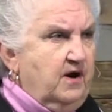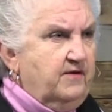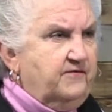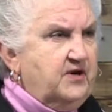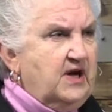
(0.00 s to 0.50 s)

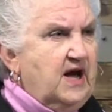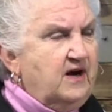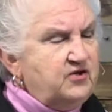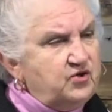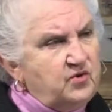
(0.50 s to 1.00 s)
of the
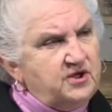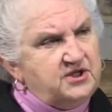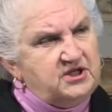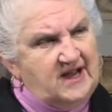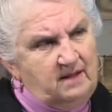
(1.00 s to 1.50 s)
actual
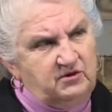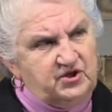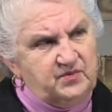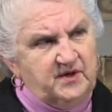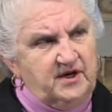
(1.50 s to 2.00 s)

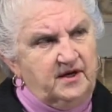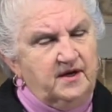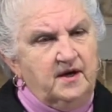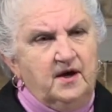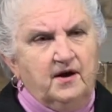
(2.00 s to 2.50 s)
establishment
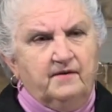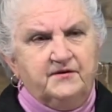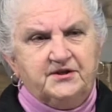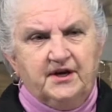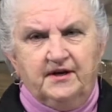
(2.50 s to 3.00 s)

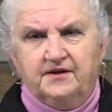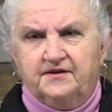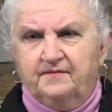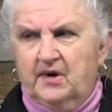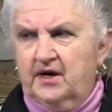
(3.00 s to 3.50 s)
of the
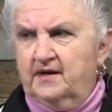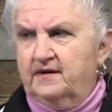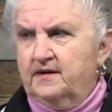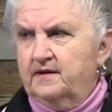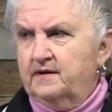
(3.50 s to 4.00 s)
science of
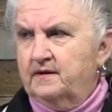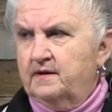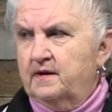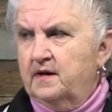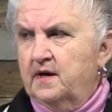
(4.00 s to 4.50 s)
mind.
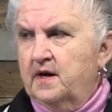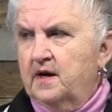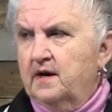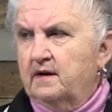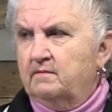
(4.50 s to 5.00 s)

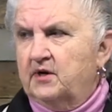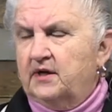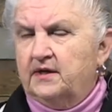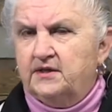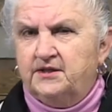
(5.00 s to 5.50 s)

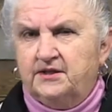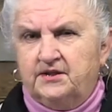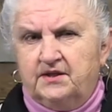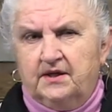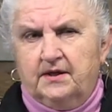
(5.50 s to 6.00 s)
I guess
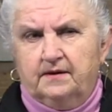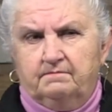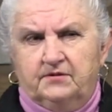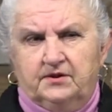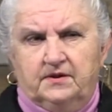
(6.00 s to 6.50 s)
it's
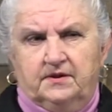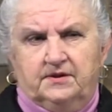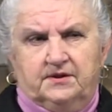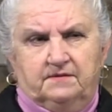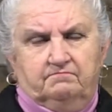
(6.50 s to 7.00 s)

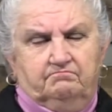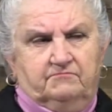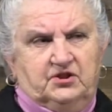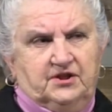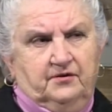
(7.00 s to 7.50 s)

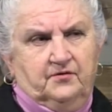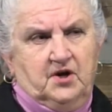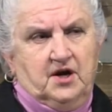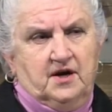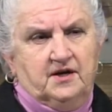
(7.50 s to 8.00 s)

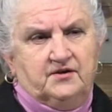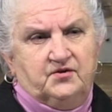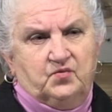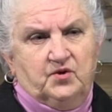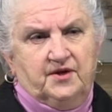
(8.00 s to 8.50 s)

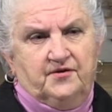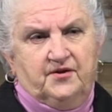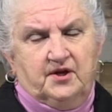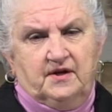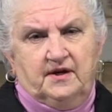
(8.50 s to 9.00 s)
synchronized with
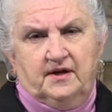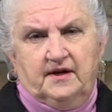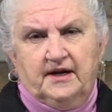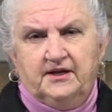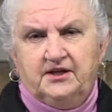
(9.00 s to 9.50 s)

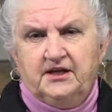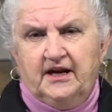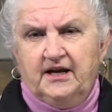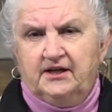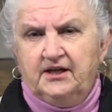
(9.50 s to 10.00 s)

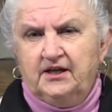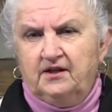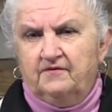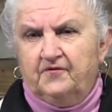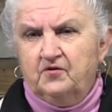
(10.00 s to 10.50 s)

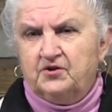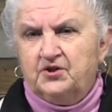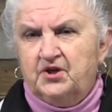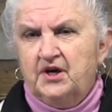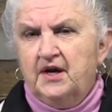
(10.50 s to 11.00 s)
1918, the
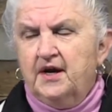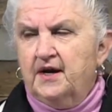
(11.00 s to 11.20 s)
first